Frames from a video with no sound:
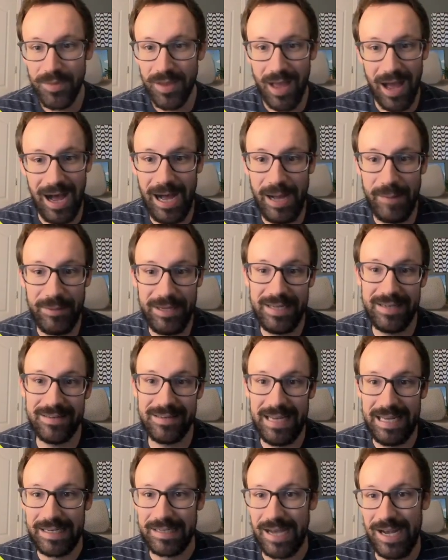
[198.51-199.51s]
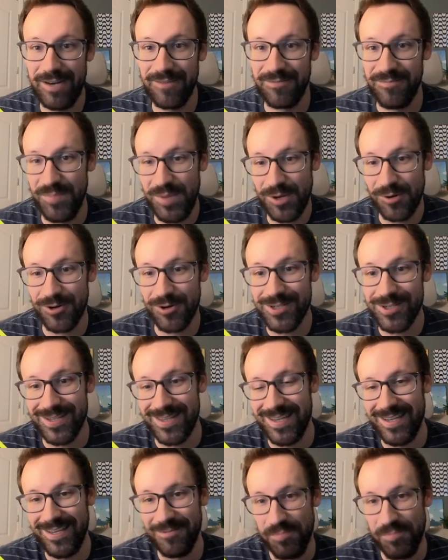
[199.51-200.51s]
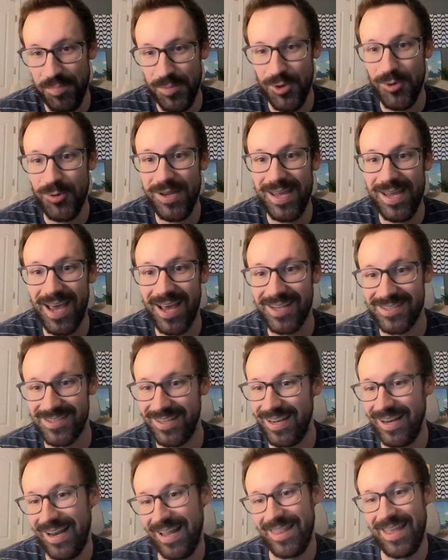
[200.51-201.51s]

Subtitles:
It kind of mirrors the Mew EX that